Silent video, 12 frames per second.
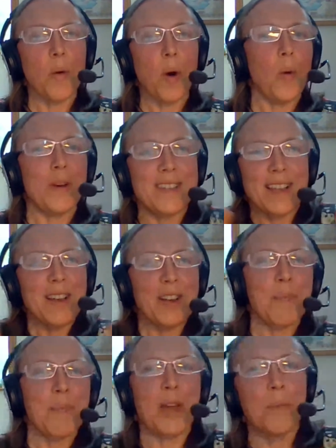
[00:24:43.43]
always
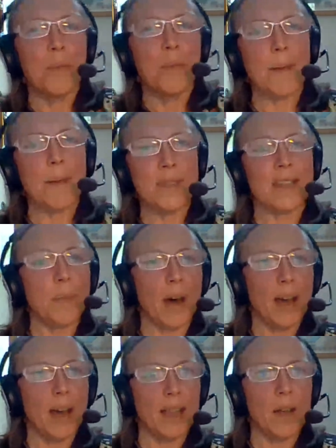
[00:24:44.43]
become tempted
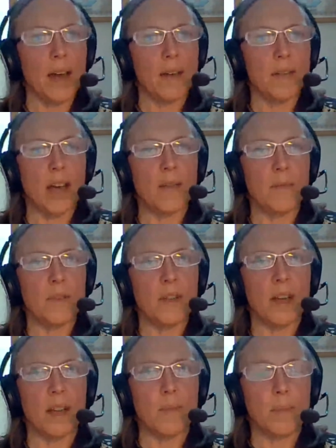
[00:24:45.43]
by, and
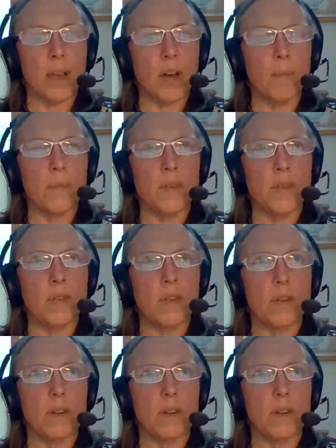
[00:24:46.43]
it becomes